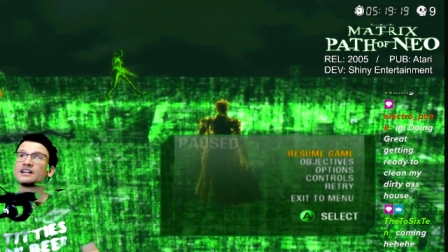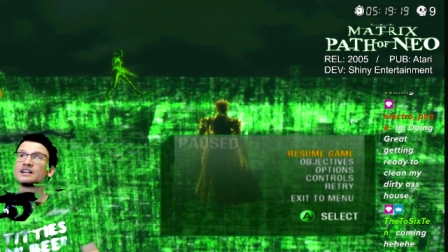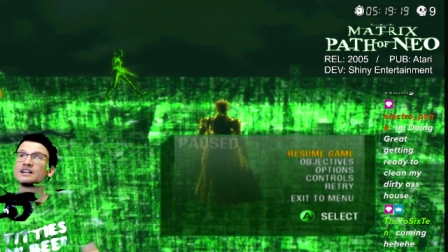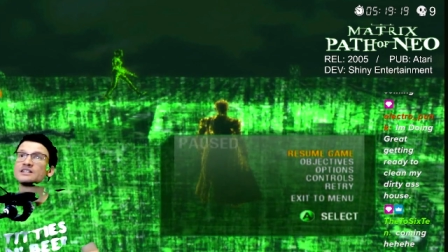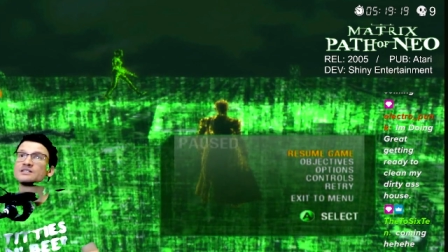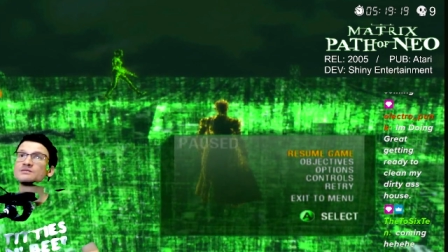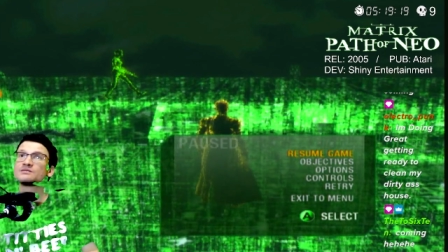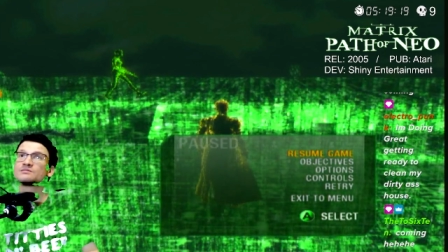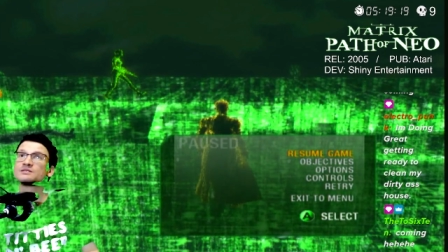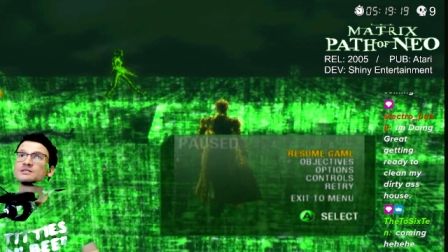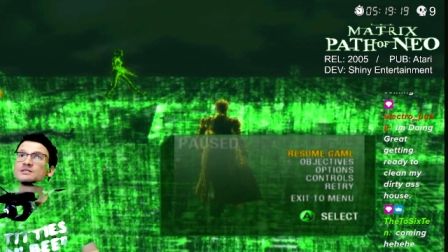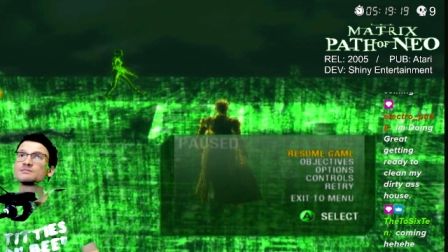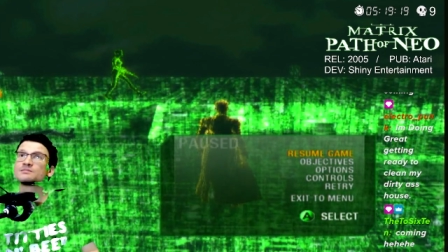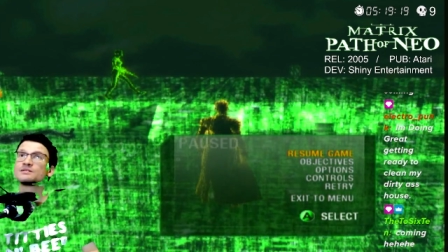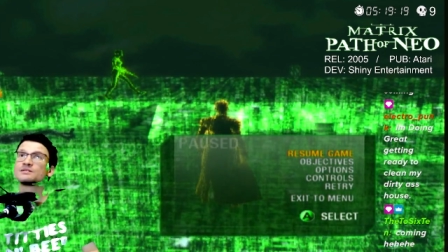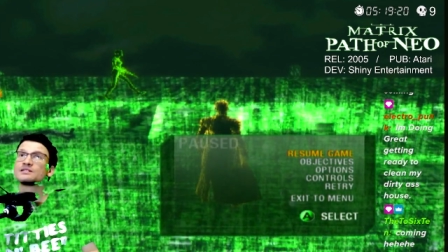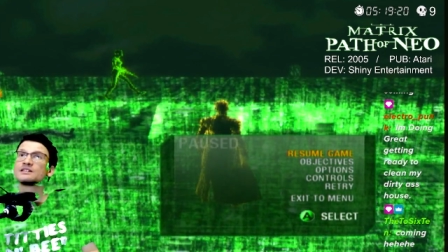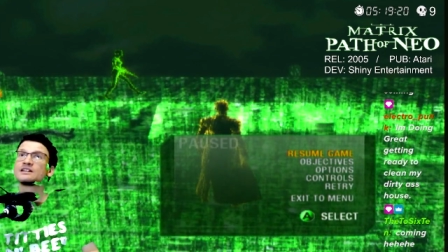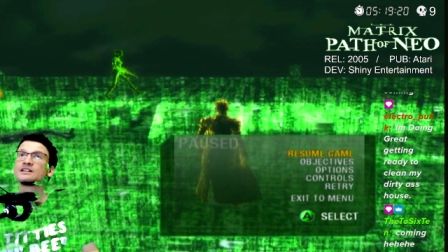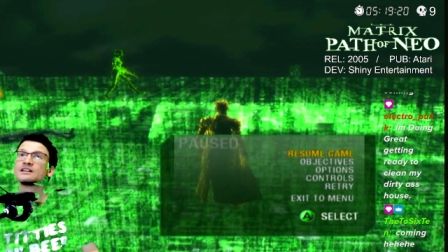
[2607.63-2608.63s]
I just
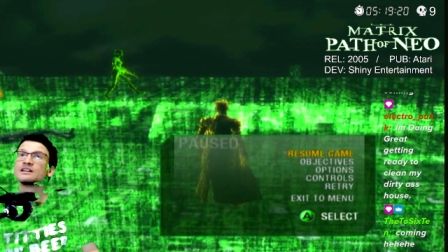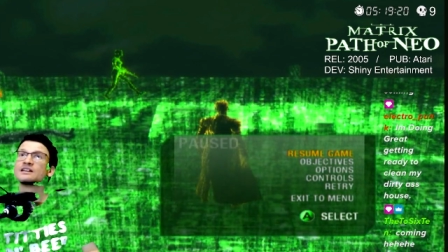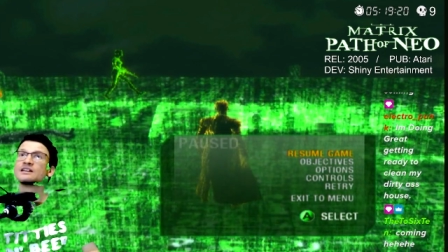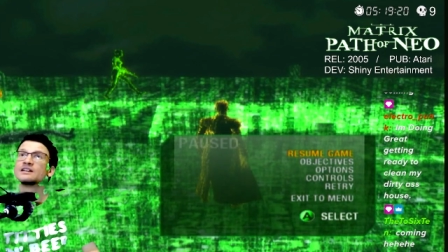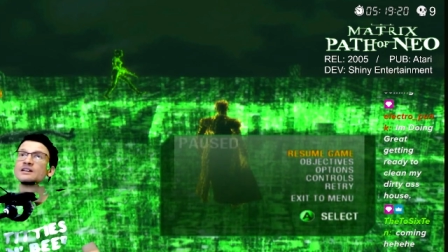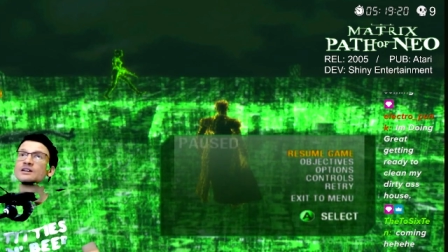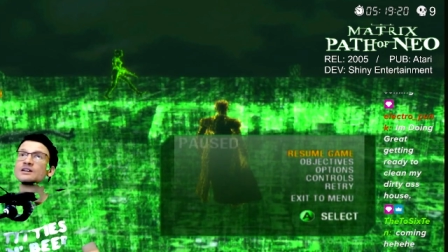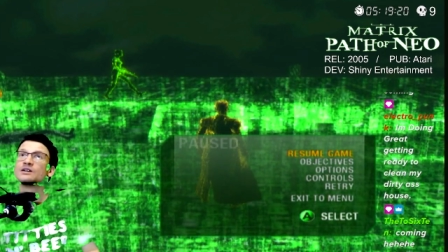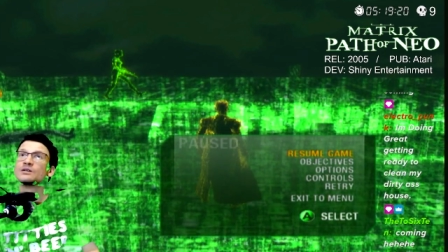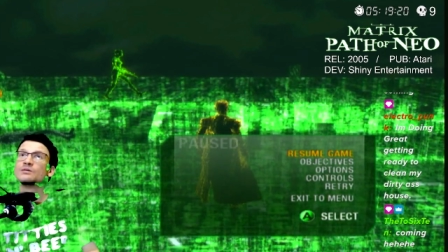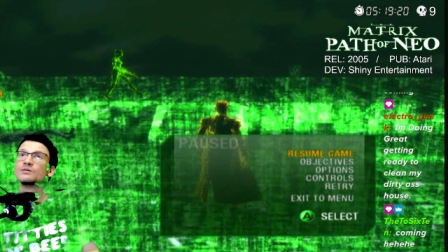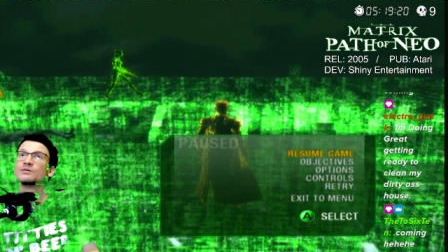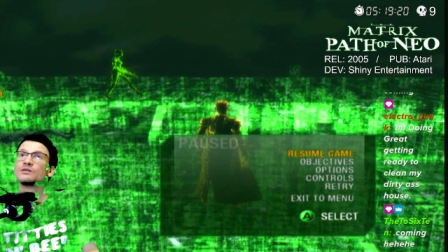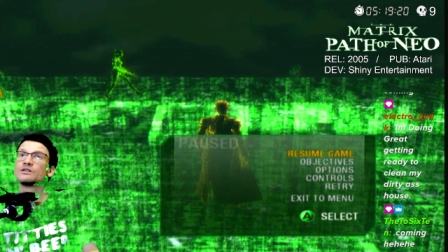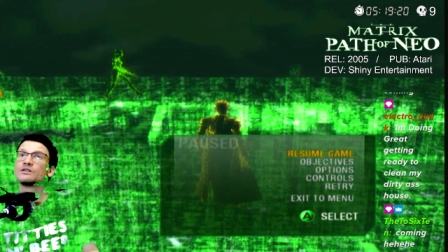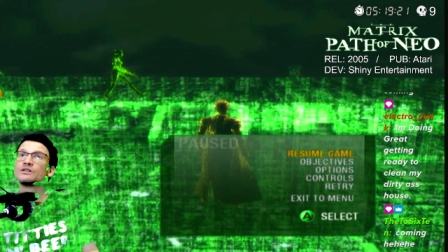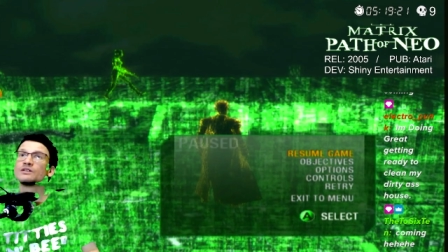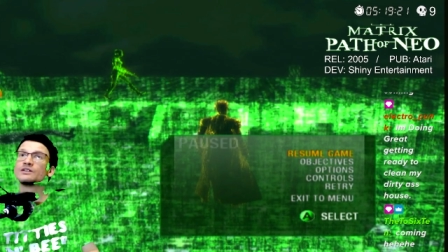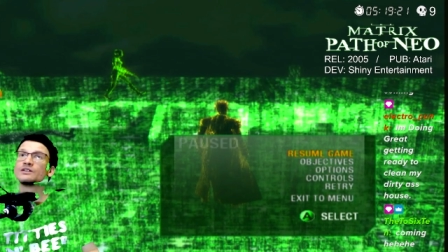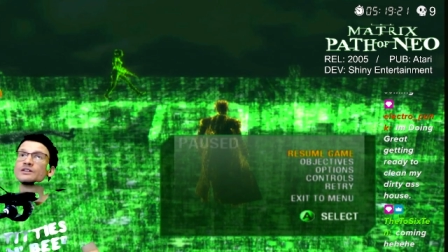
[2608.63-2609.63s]
whispered, "We're
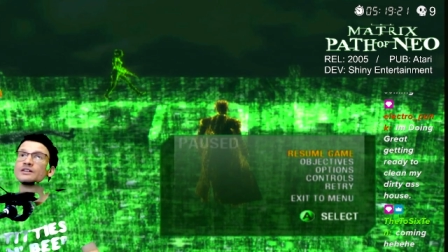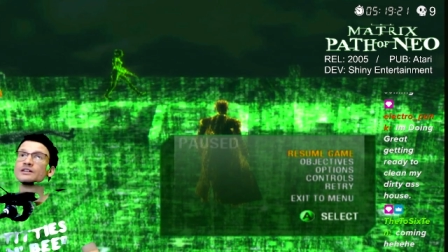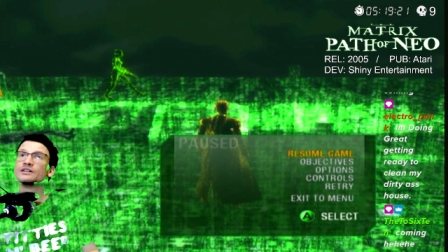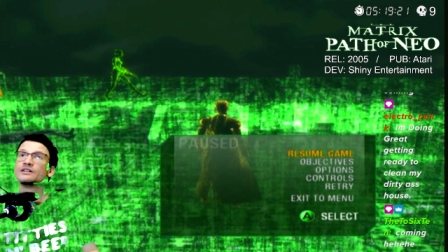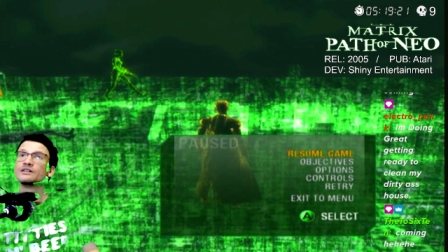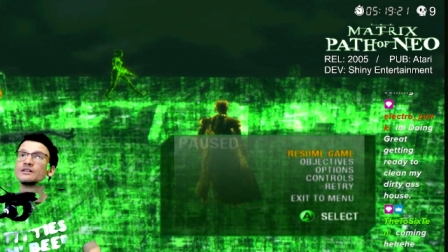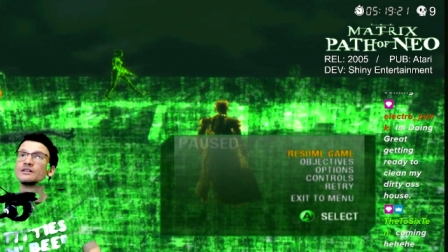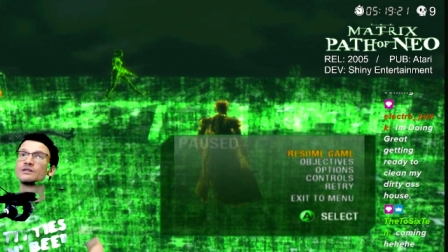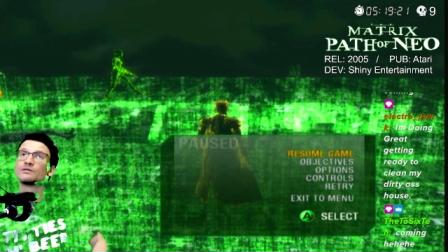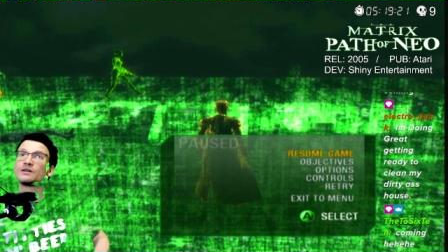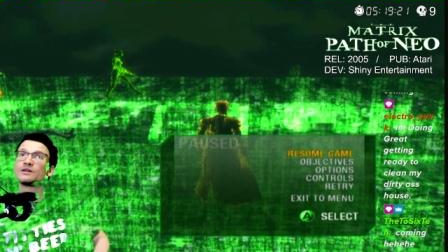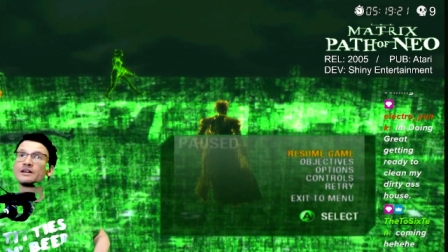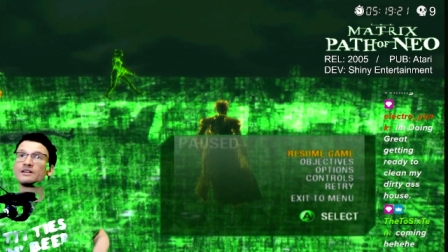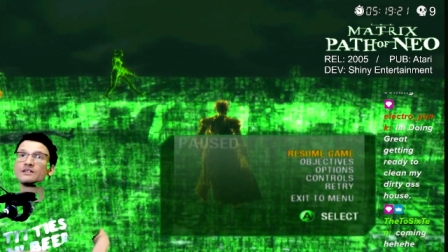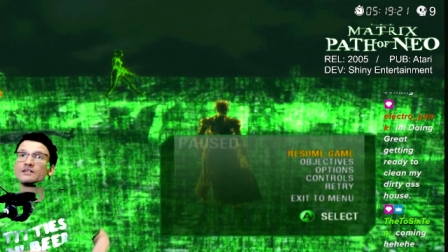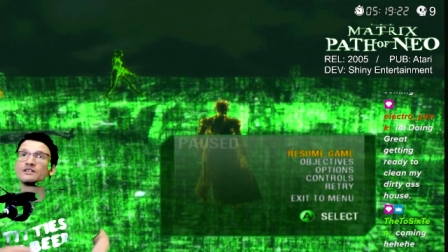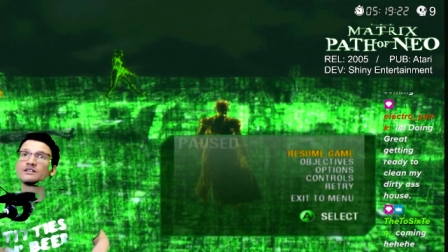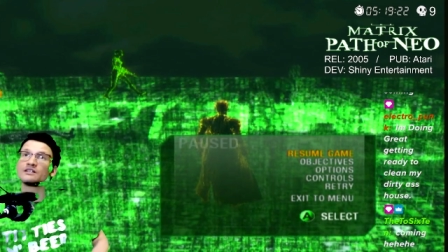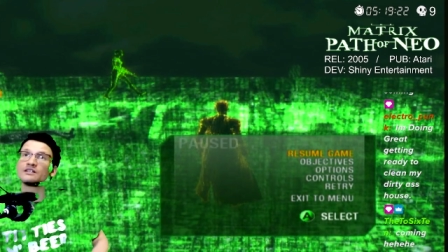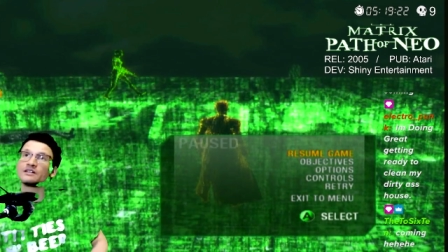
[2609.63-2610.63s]
all good." Right
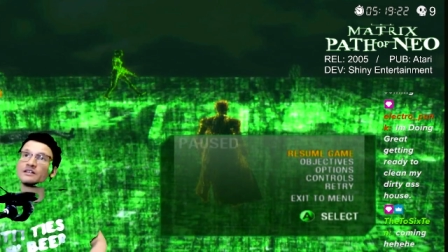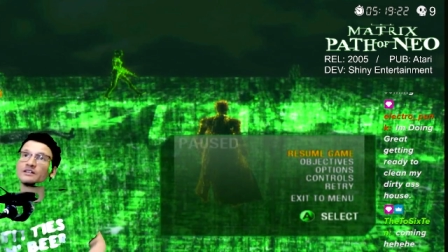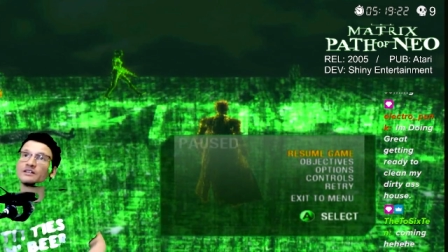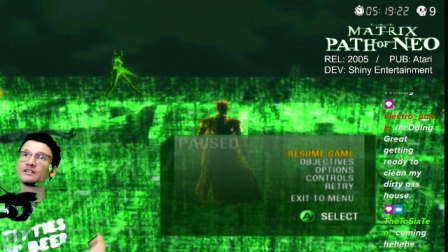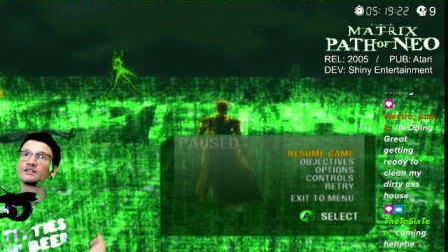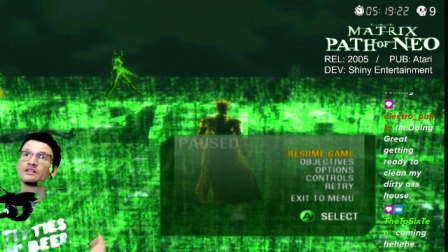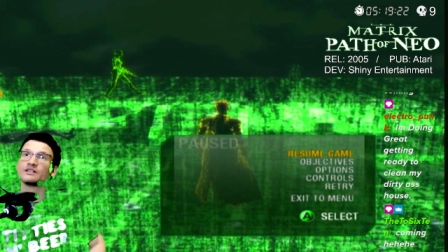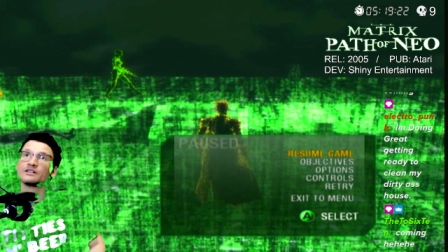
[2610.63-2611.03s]
on.